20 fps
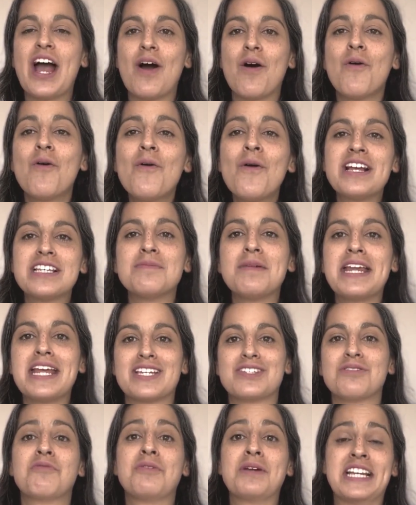or as many as
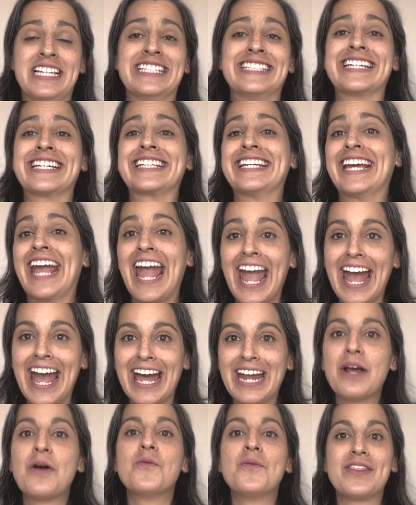you realistically
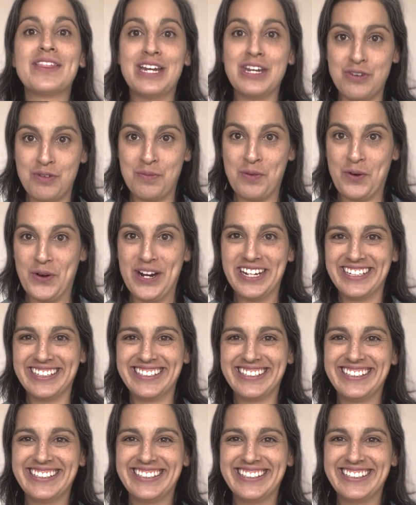can with a newborn.